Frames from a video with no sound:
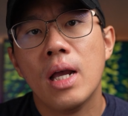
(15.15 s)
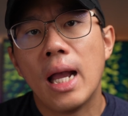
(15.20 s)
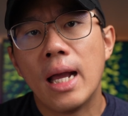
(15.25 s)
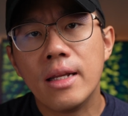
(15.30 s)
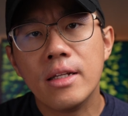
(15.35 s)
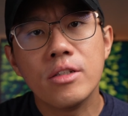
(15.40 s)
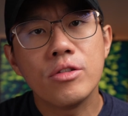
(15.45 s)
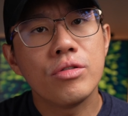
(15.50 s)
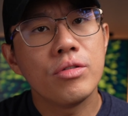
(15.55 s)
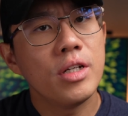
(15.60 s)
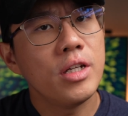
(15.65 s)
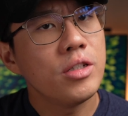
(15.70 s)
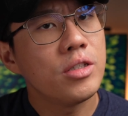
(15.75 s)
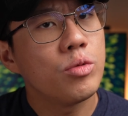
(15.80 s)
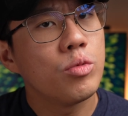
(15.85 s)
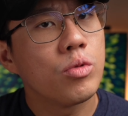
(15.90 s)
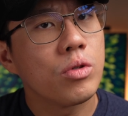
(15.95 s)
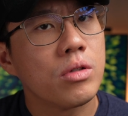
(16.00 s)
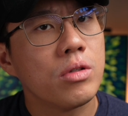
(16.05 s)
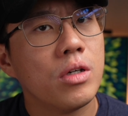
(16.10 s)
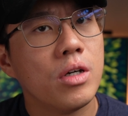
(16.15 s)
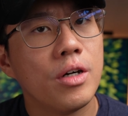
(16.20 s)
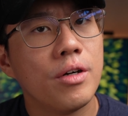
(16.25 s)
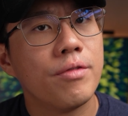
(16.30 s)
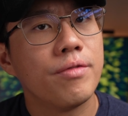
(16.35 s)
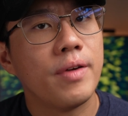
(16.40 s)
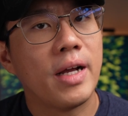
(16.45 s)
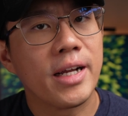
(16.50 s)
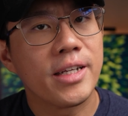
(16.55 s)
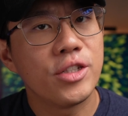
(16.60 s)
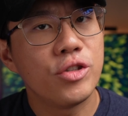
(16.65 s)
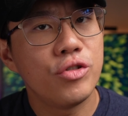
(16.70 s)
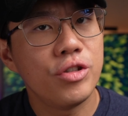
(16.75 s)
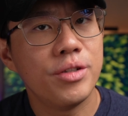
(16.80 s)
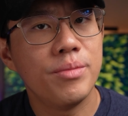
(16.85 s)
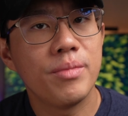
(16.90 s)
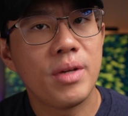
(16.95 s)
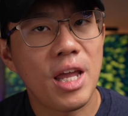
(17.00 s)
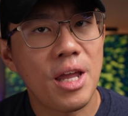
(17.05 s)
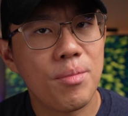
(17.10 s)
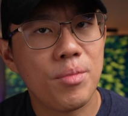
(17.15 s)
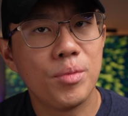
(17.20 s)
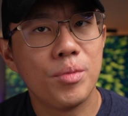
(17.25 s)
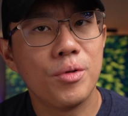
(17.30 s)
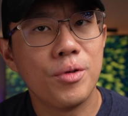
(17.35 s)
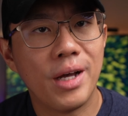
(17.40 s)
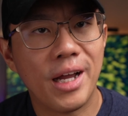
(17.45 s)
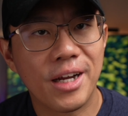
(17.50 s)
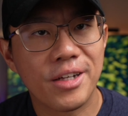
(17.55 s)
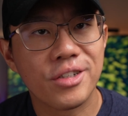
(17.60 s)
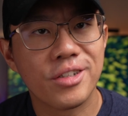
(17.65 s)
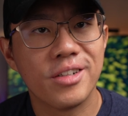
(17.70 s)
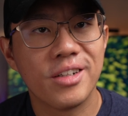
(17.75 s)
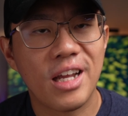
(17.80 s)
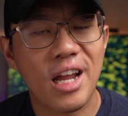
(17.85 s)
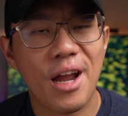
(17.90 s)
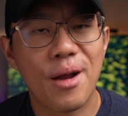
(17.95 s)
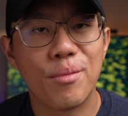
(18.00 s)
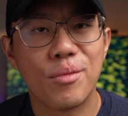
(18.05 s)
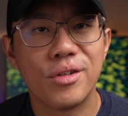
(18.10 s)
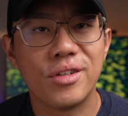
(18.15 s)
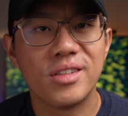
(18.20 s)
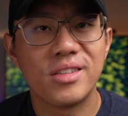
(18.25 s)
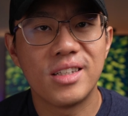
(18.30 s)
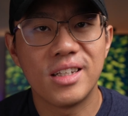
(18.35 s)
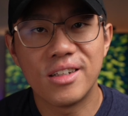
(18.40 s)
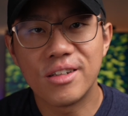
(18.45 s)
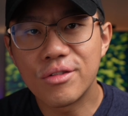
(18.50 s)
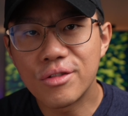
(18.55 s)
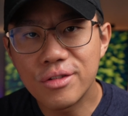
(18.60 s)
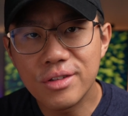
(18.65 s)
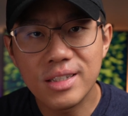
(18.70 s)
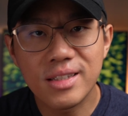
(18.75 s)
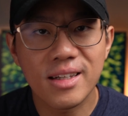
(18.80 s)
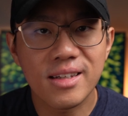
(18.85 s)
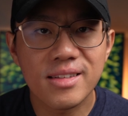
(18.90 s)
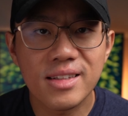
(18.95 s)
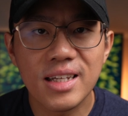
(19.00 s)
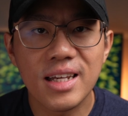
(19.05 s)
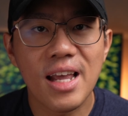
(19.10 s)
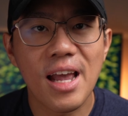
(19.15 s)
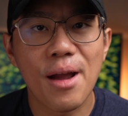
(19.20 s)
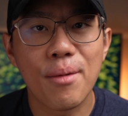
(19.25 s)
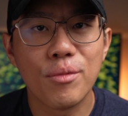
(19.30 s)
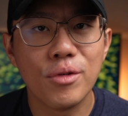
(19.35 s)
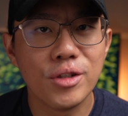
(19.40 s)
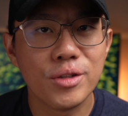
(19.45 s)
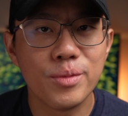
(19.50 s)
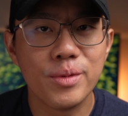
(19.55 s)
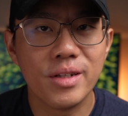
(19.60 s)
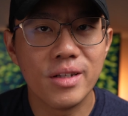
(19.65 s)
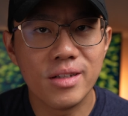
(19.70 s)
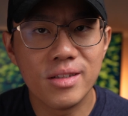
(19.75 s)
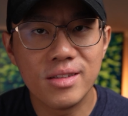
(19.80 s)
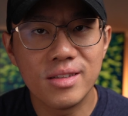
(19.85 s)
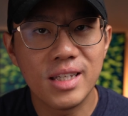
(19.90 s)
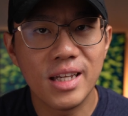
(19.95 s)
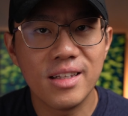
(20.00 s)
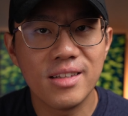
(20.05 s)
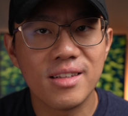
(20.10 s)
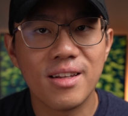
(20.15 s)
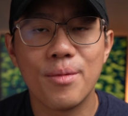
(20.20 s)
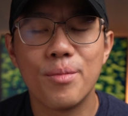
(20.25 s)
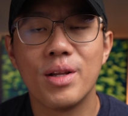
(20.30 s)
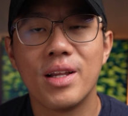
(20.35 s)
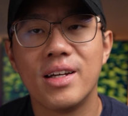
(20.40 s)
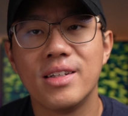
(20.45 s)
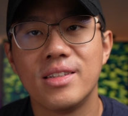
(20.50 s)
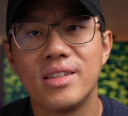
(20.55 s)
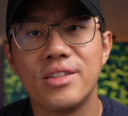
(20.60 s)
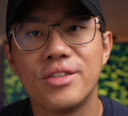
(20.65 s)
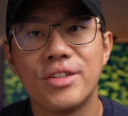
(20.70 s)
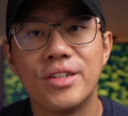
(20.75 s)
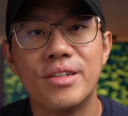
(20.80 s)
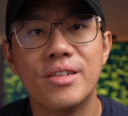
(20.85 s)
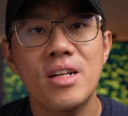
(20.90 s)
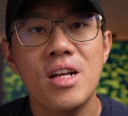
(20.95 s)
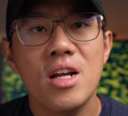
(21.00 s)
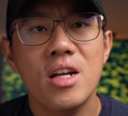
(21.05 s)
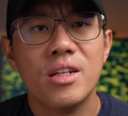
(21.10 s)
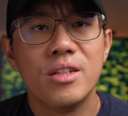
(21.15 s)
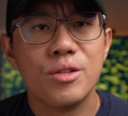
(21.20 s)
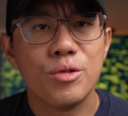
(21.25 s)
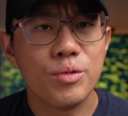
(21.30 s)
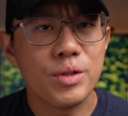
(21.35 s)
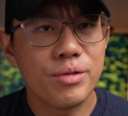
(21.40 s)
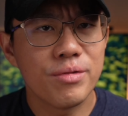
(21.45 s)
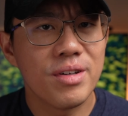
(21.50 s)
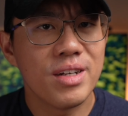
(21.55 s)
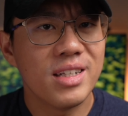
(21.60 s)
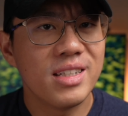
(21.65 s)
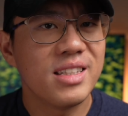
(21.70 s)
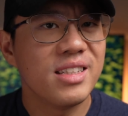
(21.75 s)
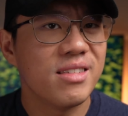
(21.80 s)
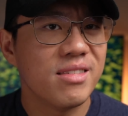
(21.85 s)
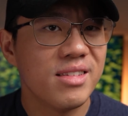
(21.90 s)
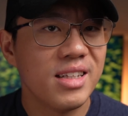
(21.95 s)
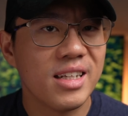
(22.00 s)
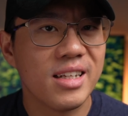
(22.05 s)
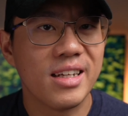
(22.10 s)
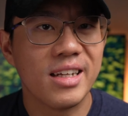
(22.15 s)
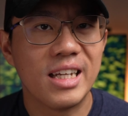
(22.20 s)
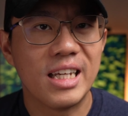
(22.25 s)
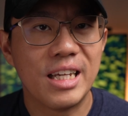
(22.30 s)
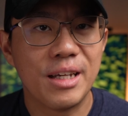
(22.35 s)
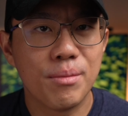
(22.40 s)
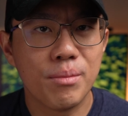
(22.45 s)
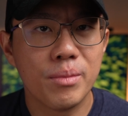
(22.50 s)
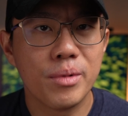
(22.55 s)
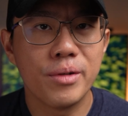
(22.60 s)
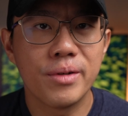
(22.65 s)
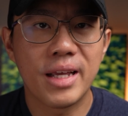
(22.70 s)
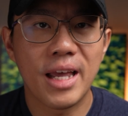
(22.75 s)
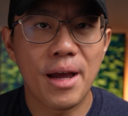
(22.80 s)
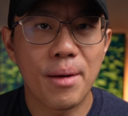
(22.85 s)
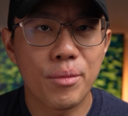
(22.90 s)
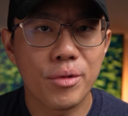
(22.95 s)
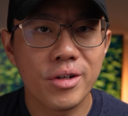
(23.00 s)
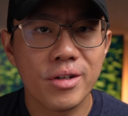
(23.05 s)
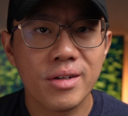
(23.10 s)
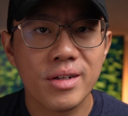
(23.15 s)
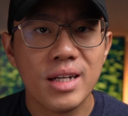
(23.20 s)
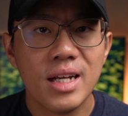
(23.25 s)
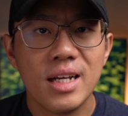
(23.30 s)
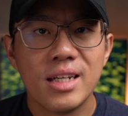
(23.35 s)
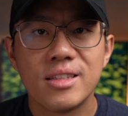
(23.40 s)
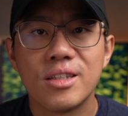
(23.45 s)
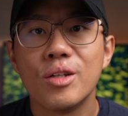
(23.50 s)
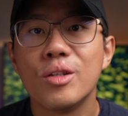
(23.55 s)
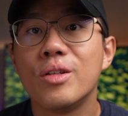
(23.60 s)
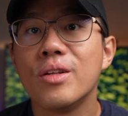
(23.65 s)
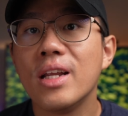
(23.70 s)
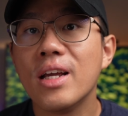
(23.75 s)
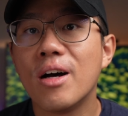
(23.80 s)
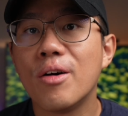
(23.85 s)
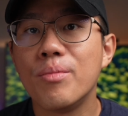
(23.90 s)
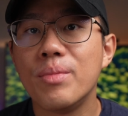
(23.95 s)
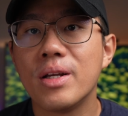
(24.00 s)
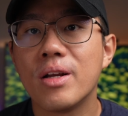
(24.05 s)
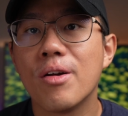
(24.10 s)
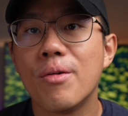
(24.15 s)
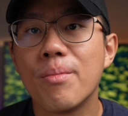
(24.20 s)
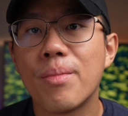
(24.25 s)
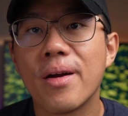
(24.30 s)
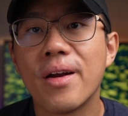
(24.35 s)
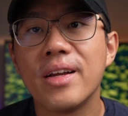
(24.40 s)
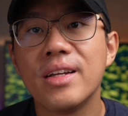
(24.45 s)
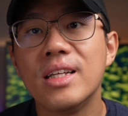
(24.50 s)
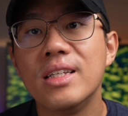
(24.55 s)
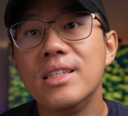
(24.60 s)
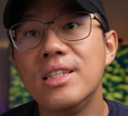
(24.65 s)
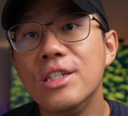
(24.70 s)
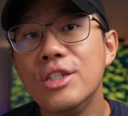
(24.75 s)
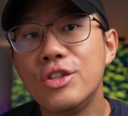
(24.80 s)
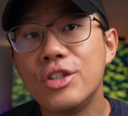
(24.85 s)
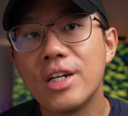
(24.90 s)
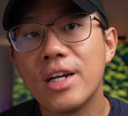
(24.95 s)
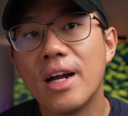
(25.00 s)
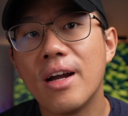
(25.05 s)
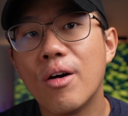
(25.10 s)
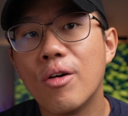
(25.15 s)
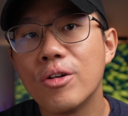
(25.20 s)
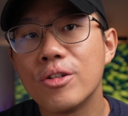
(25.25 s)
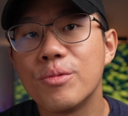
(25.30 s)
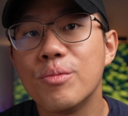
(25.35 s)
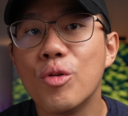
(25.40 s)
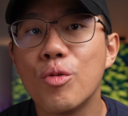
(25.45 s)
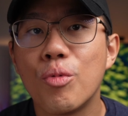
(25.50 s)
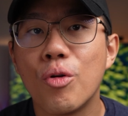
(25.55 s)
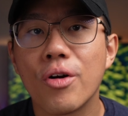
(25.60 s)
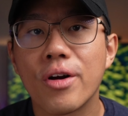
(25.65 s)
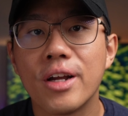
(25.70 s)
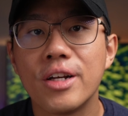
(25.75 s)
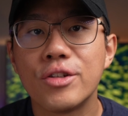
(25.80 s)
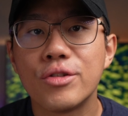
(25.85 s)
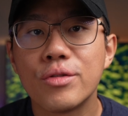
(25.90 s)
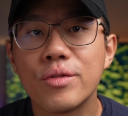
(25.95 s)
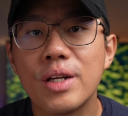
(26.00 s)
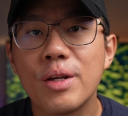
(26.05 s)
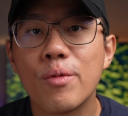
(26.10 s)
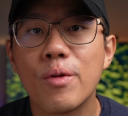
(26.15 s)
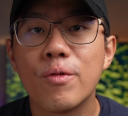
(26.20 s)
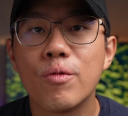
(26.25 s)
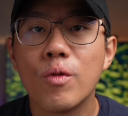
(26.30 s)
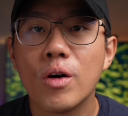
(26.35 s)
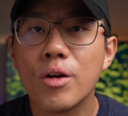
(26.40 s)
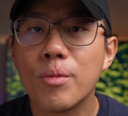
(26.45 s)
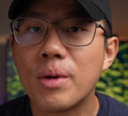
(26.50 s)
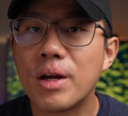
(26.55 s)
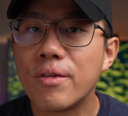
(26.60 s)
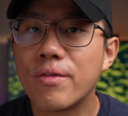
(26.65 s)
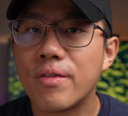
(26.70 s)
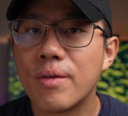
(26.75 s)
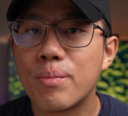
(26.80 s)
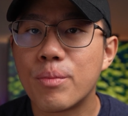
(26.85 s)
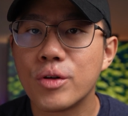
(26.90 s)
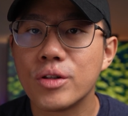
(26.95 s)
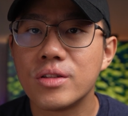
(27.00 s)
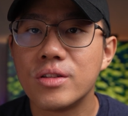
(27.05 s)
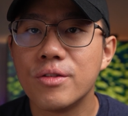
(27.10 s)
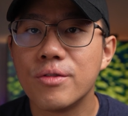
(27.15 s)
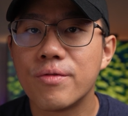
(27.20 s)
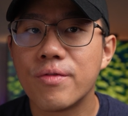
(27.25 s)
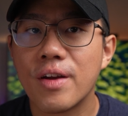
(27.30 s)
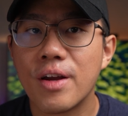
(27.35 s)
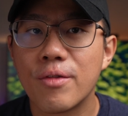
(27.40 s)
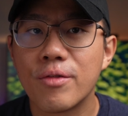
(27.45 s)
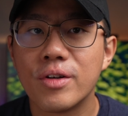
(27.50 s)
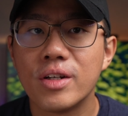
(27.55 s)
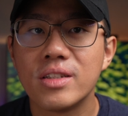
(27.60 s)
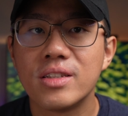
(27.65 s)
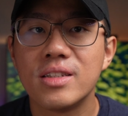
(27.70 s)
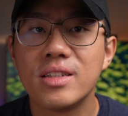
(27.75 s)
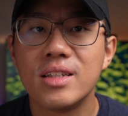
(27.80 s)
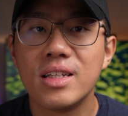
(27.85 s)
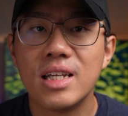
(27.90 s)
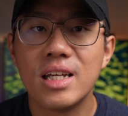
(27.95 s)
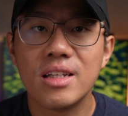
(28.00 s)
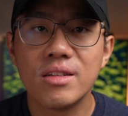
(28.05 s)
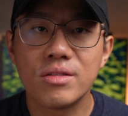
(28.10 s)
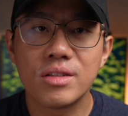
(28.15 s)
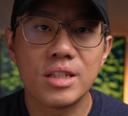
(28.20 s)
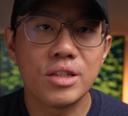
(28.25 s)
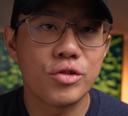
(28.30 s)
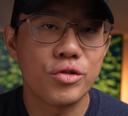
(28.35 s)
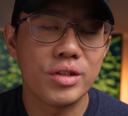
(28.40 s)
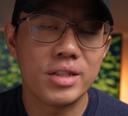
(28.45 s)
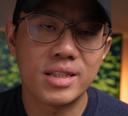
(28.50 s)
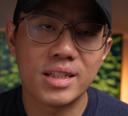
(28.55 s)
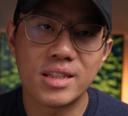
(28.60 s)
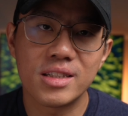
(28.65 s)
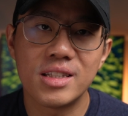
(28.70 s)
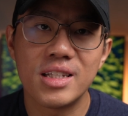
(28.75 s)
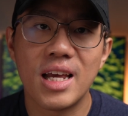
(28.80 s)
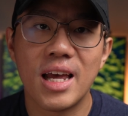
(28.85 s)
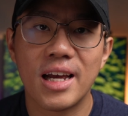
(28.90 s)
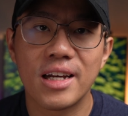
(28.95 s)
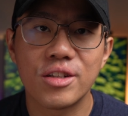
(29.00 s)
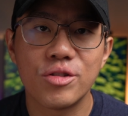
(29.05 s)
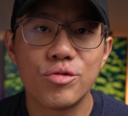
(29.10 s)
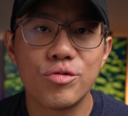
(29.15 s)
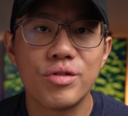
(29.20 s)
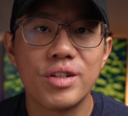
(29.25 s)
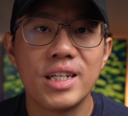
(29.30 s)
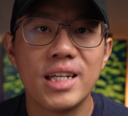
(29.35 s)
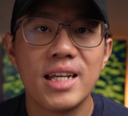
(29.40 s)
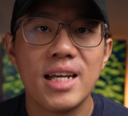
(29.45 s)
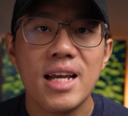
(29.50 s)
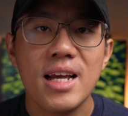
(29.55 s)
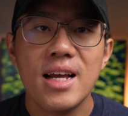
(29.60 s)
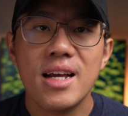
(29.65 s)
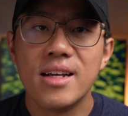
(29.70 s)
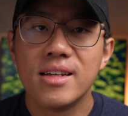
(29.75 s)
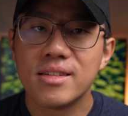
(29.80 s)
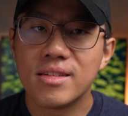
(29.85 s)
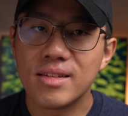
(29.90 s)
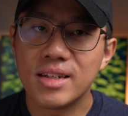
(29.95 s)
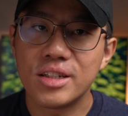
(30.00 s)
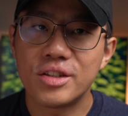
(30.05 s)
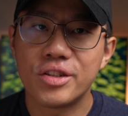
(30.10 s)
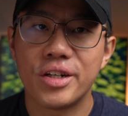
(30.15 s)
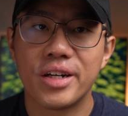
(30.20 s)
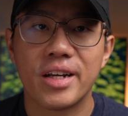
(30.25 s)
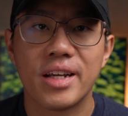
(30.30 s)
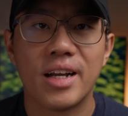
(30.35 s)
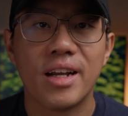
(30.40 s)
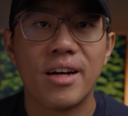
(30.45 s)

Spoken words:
And in today's world of extreme capable action cameras and 360 cameras with insane stabilization, do we really still need a gimbal camera? So today I'll be comparing the DJI Osmo Pocket 3 with one of my personal favorites, the Insta360 X3, so let's check it